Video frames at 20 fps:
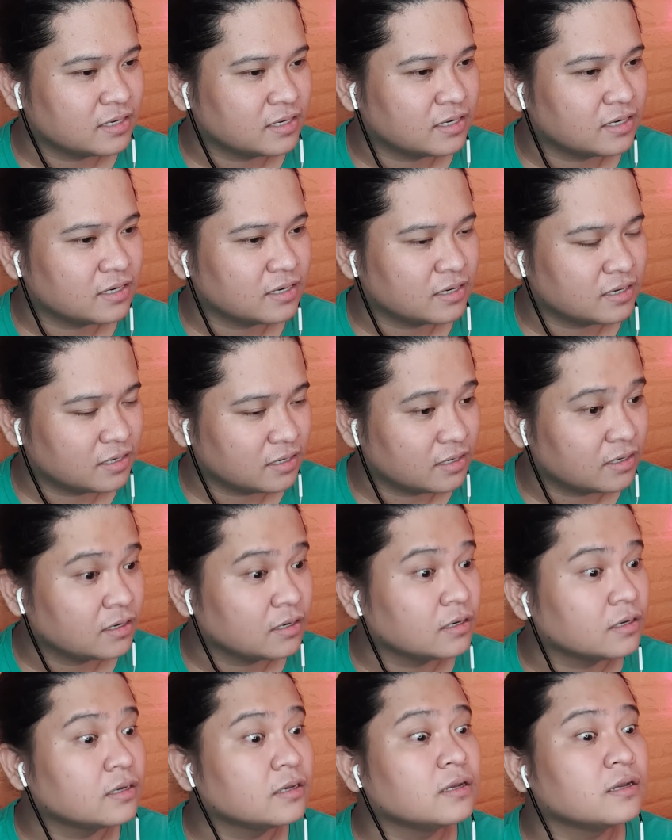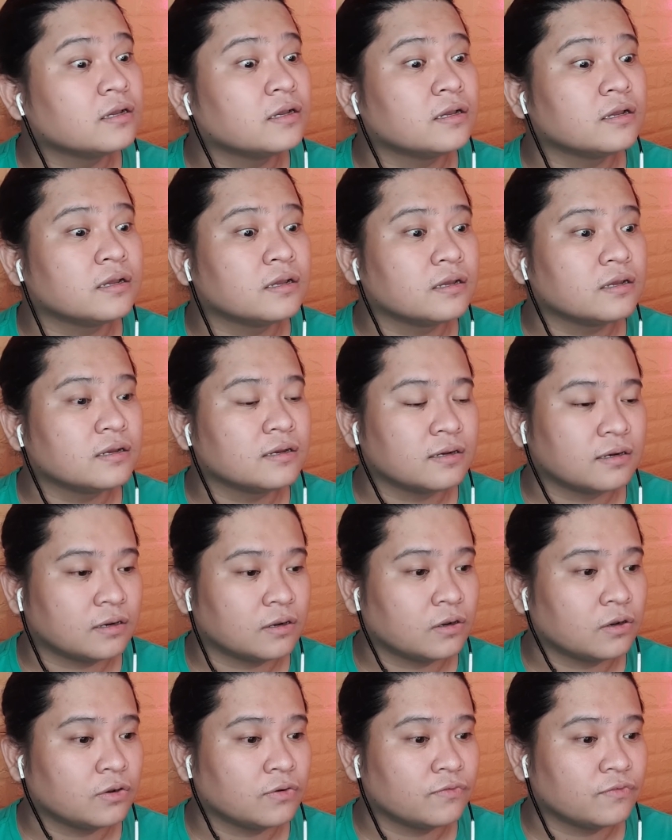I have died
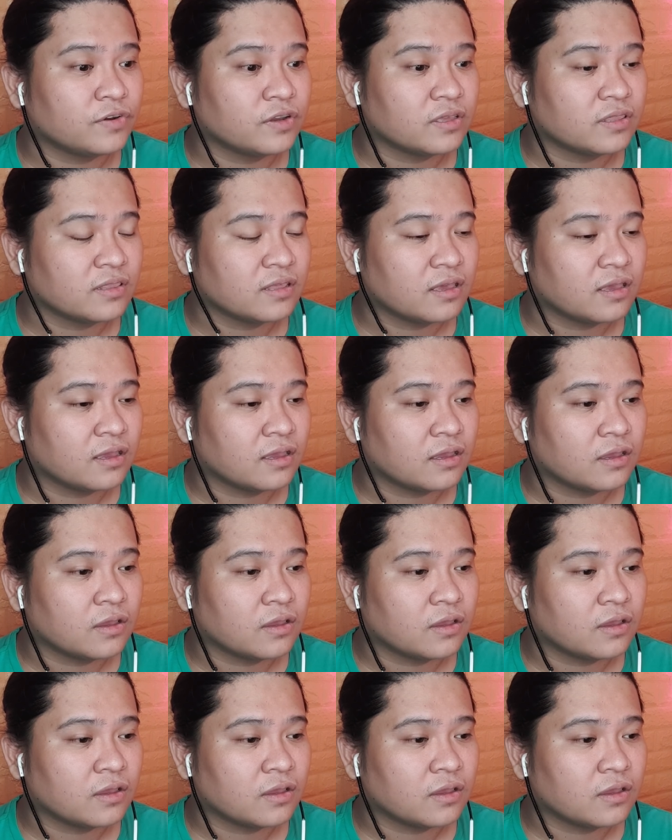every day